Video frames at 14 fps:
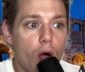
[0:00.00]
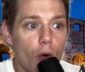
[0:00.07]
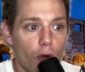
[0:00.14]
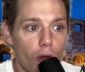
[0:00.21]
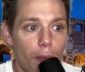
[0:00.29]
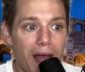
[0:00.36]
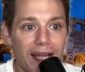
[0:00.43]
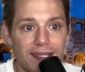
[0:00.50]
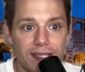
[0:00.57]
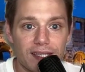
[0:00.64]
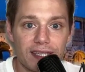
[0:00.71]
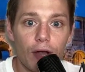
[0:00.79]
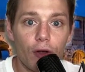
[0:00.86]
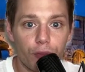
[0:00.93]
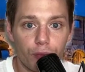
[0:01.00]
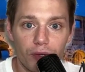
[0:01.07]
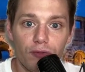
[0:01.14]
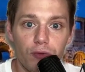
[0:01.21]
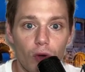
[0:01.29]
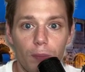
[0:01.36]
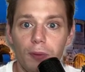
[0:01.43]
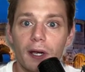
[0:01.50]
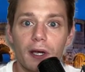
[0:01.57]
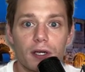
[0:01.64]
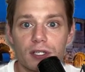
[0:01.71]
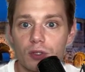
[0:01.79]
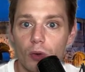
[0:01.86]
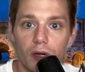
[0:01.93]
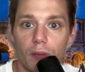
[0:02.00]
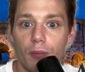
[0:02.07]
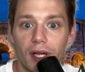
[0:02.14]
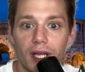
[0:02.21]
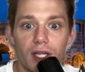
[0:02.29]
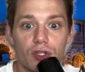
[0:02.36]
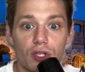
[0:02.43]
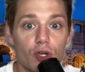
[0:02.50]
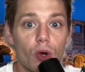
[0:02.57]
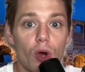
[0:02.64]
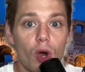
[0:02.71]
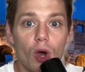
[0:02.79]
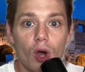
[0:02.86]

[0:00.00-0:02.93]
Roma had to sell 3-4 players in order to bring in 2?